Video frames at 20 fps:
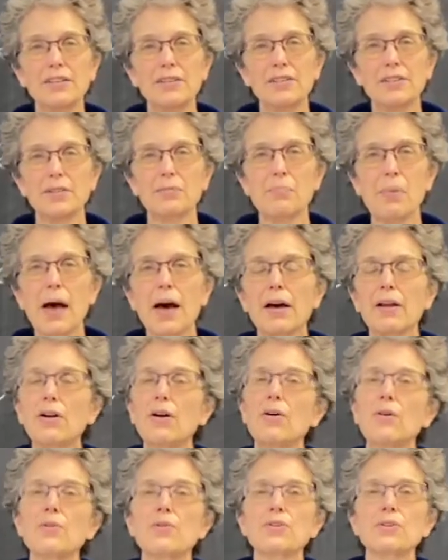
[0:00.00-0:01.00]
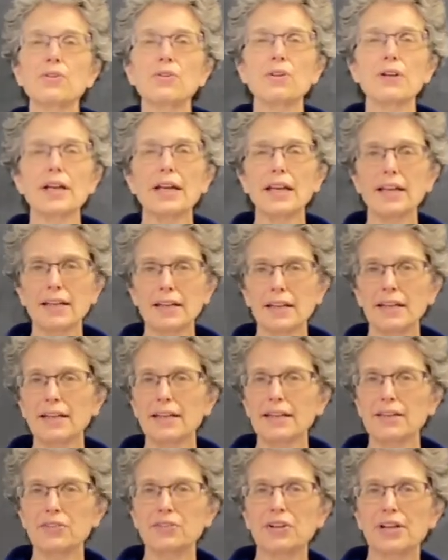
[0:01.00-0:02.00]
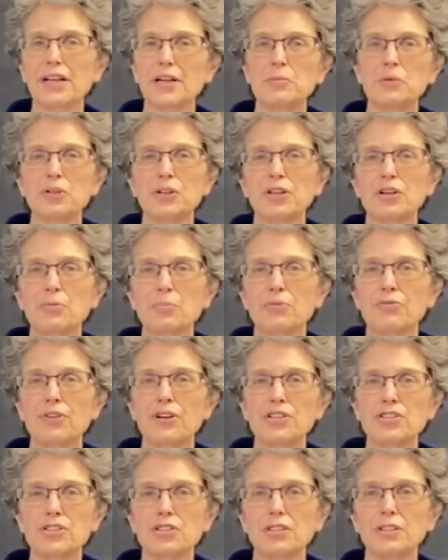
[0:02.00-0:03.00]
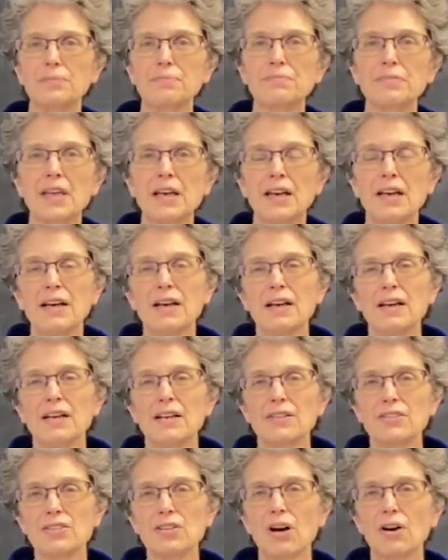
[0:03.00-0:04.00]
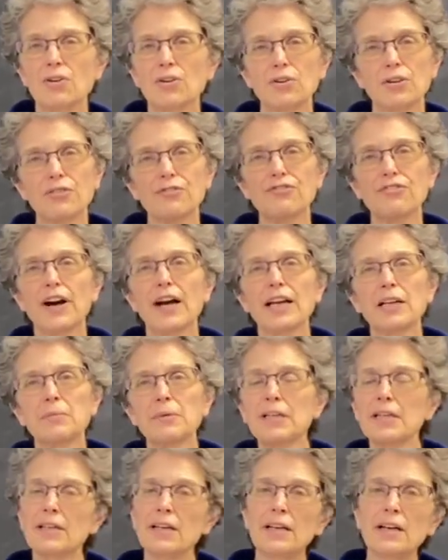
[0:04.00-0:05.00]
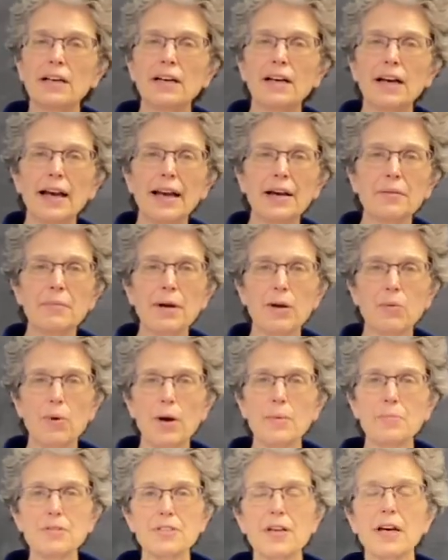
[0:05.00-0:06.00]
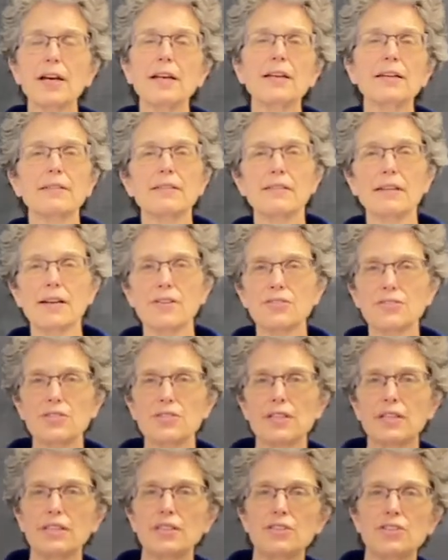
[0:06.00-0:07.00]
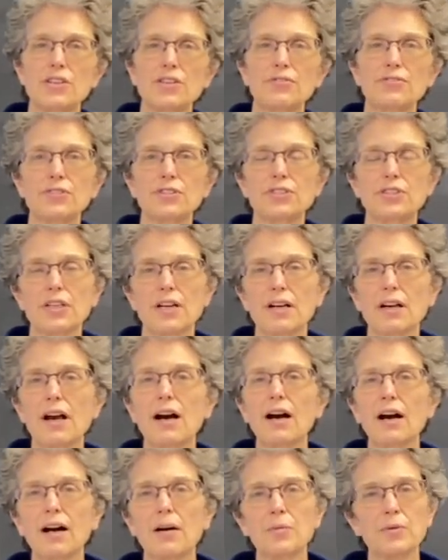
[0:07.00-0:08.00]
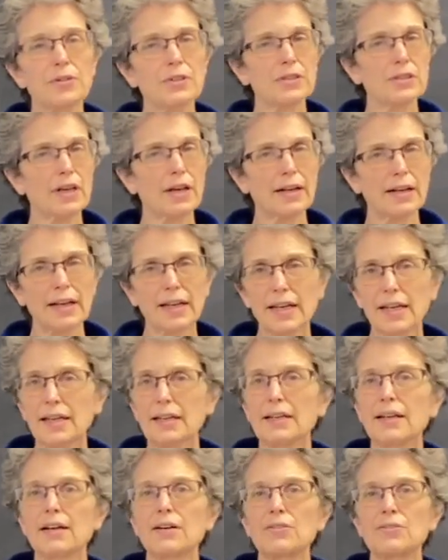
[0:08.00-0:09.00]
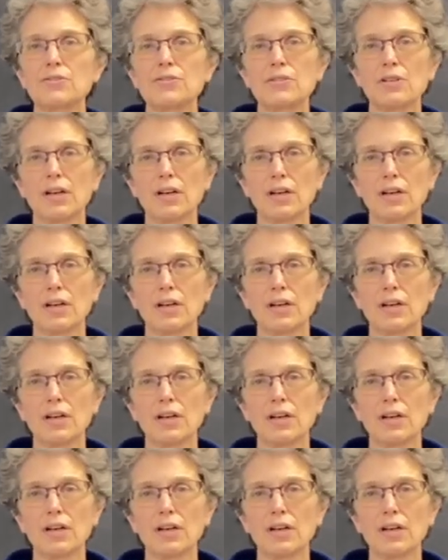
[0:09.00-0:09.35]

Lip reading: the pet owner and any other animal care professional. So you can find me at my website, drsallyjfoot.com, with a lot of handouts,